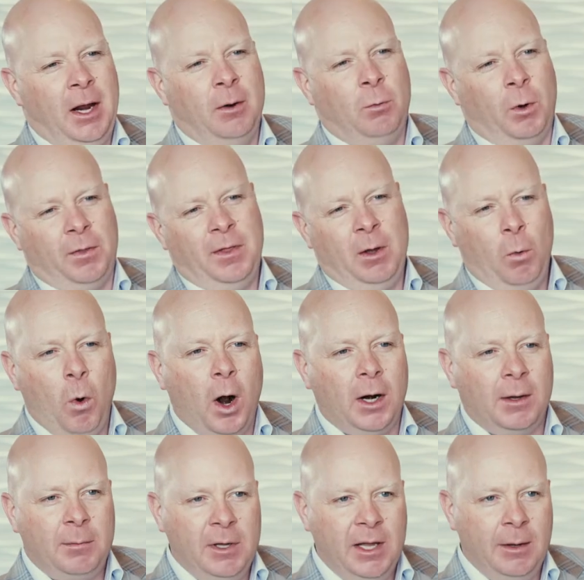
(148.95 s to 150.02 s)
in what they want
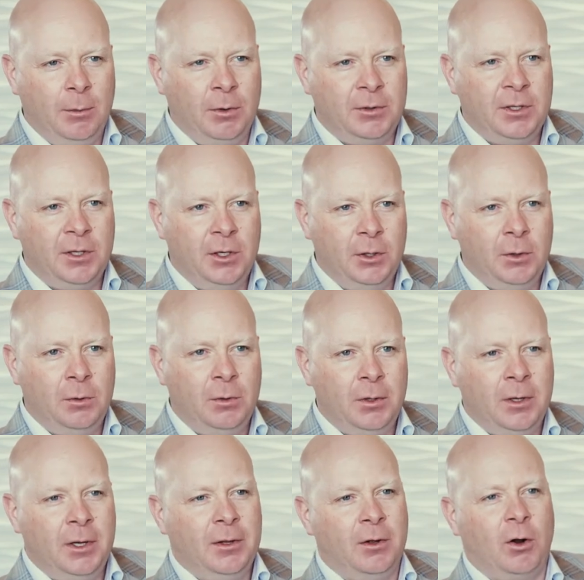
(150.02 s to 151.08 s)
to be able to do,
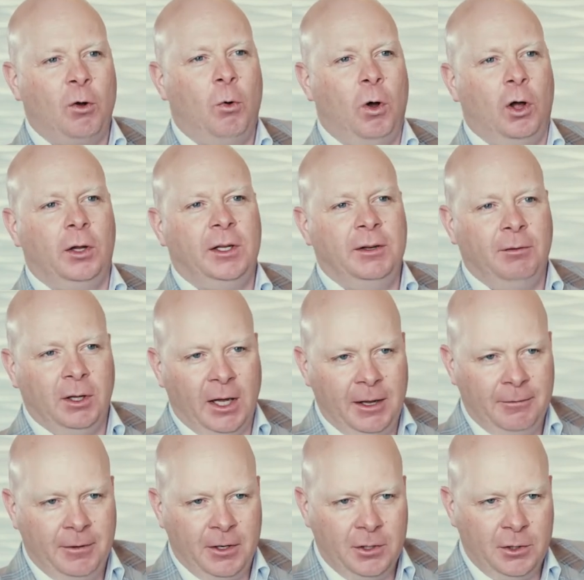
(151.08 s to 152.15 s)
the quality of
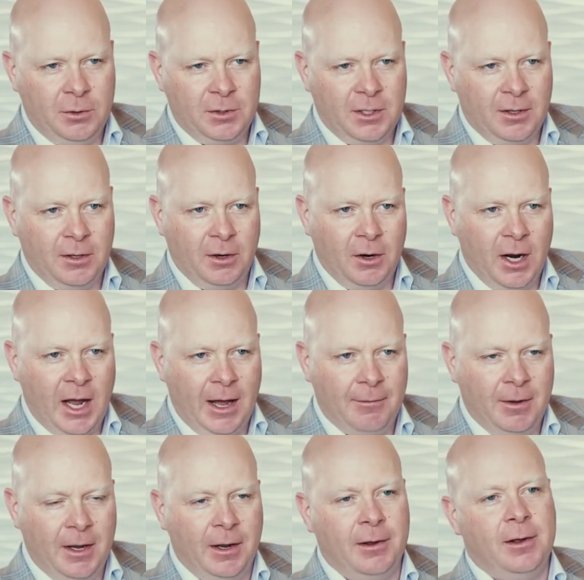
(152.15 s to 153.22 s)
life issues that they're
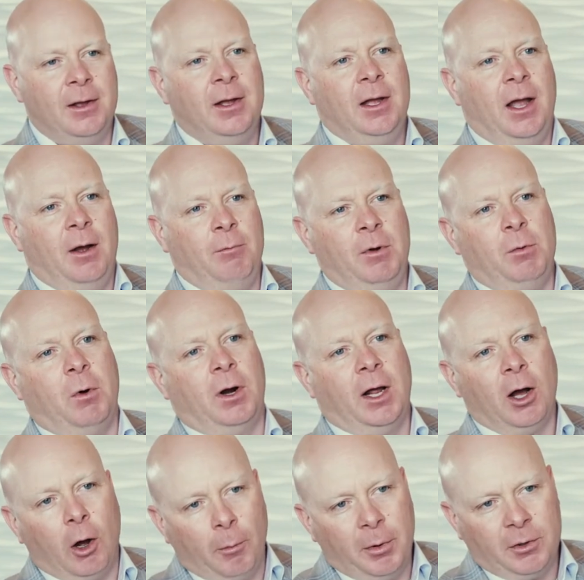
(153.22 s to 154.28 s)
having, and we want to
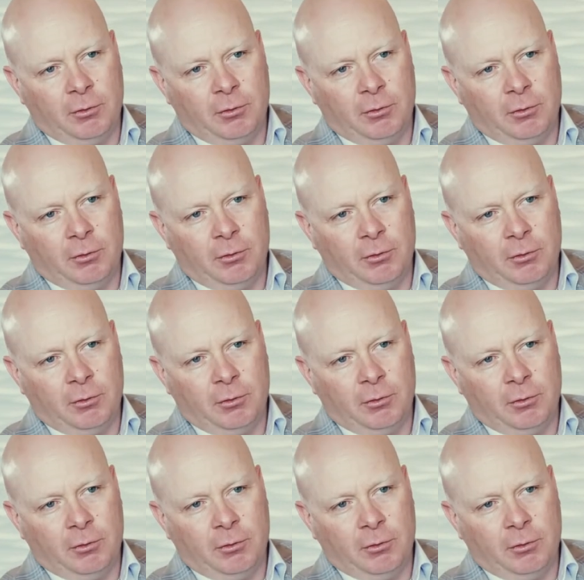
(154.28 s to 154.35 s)
help